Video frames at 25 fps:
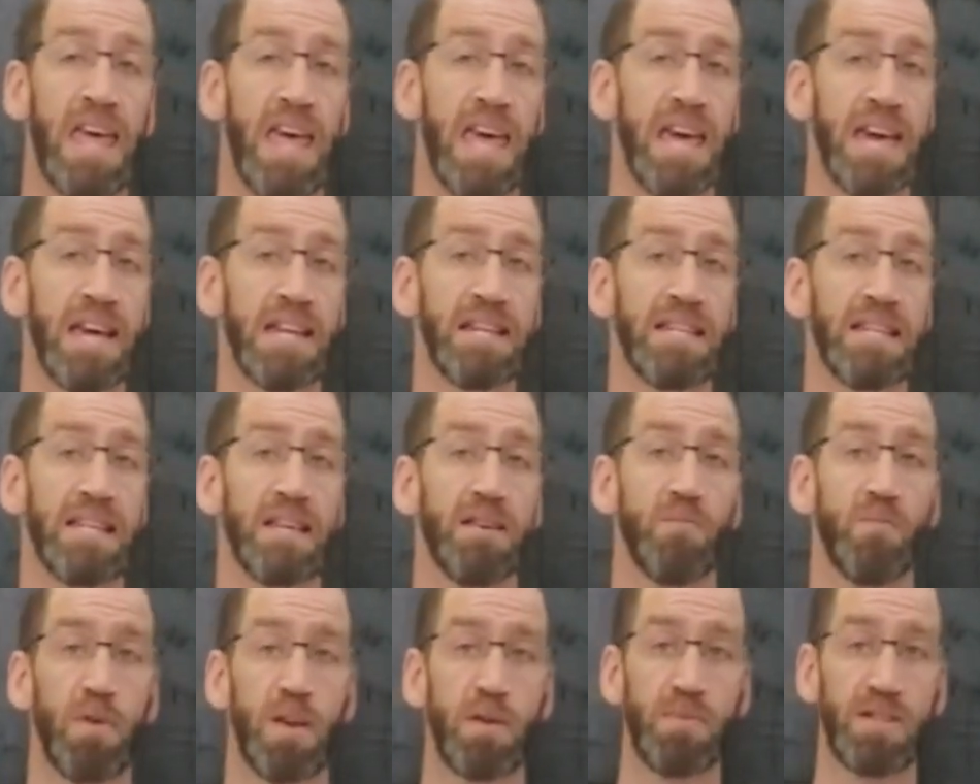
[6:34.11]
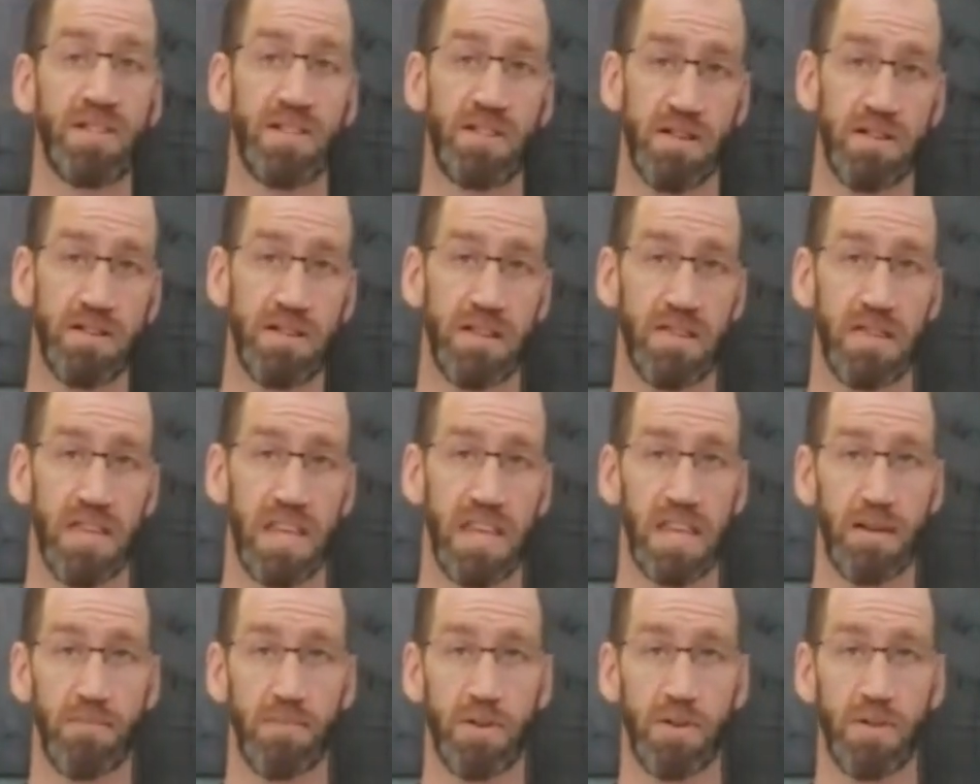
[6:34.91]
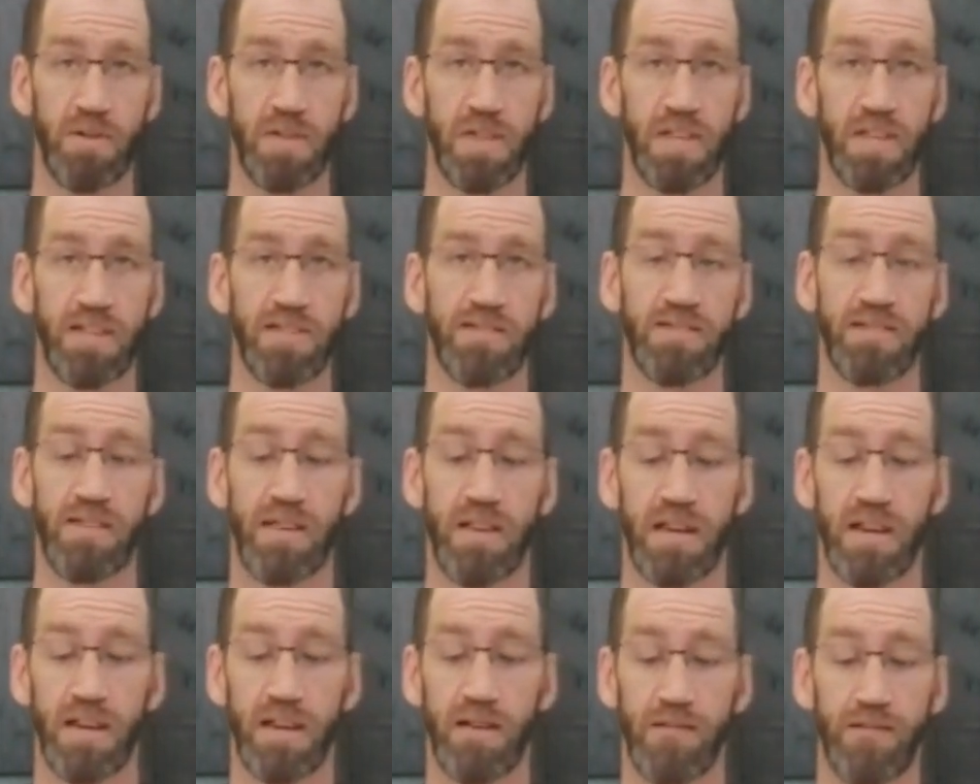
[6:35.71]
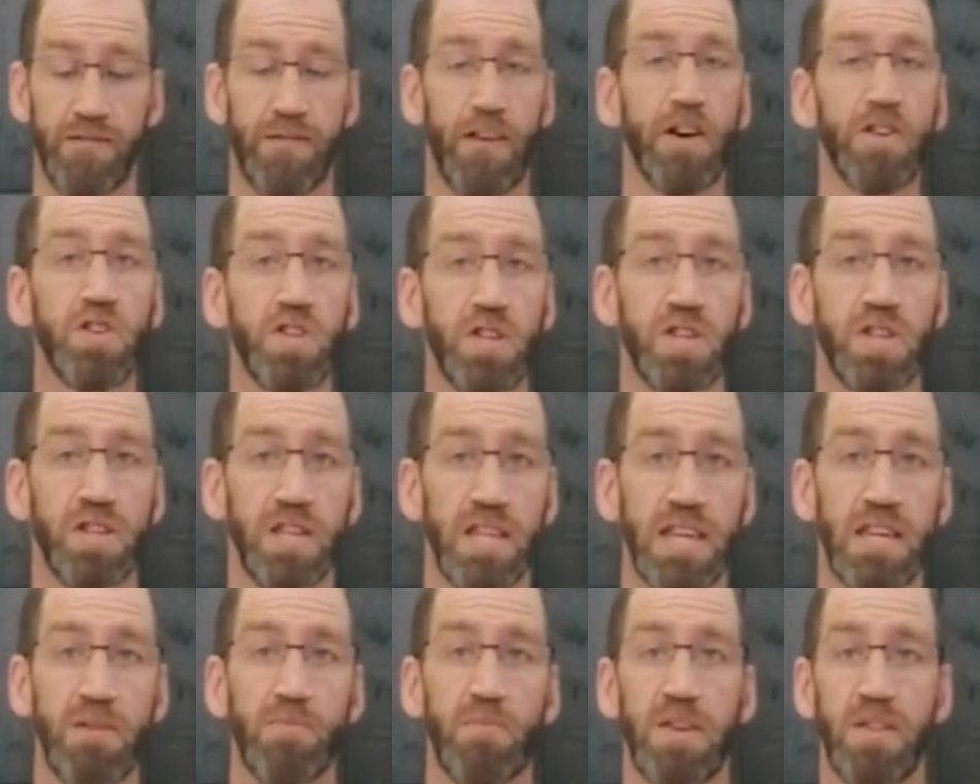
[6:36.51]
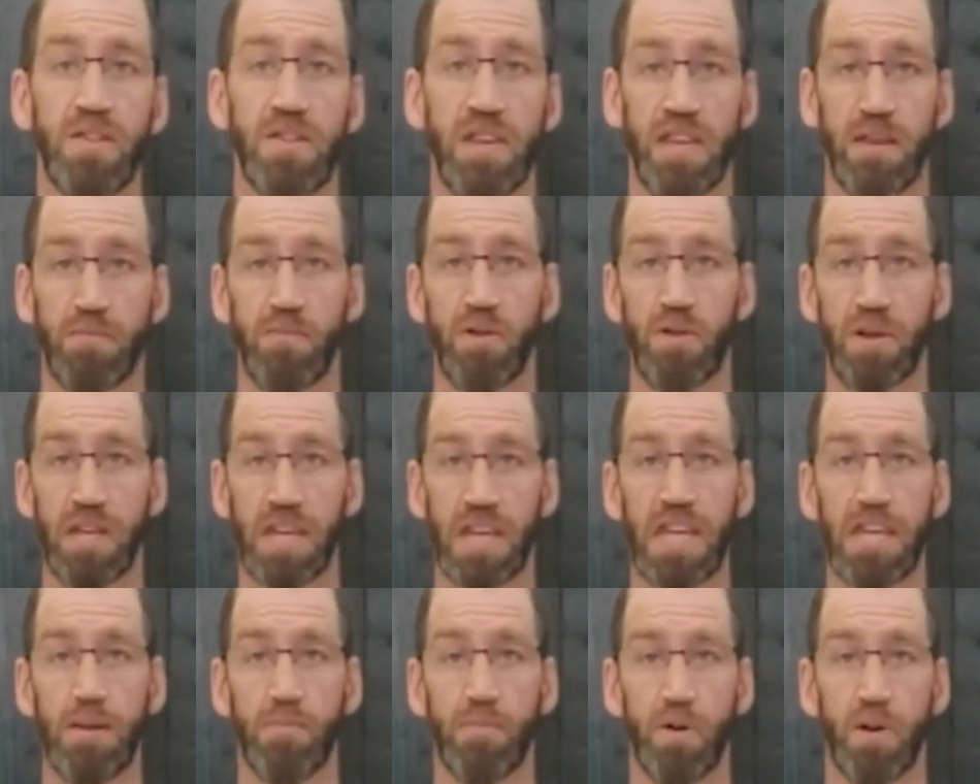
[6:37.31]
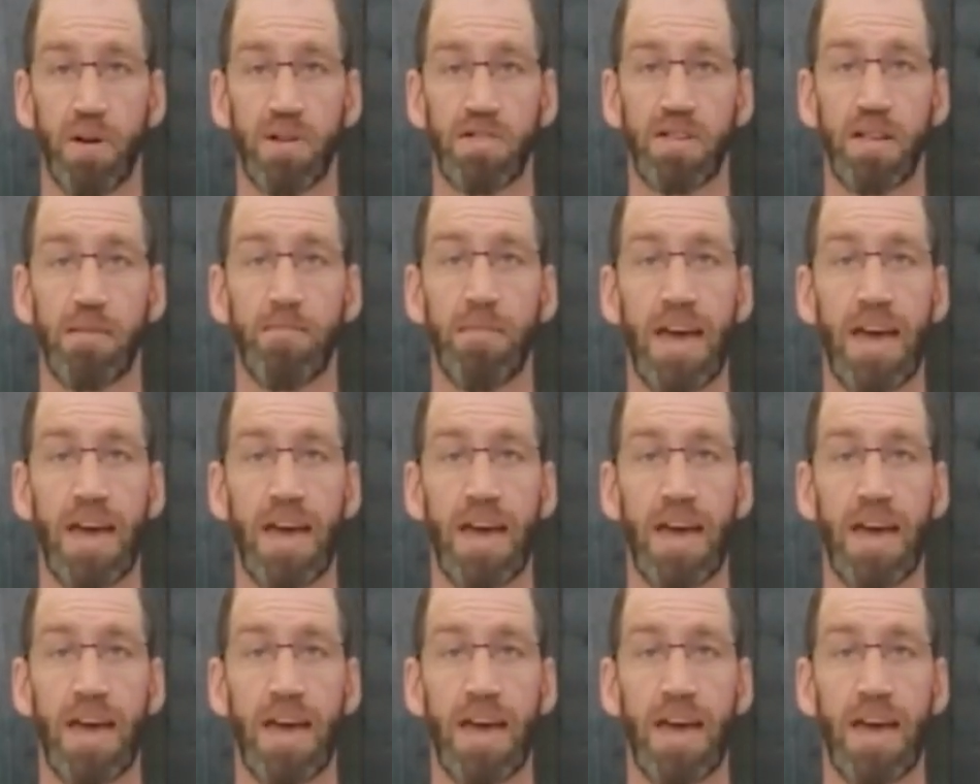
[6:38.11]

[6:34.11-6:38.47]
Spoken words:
And when we start to think about this functionally, we think about keyboards.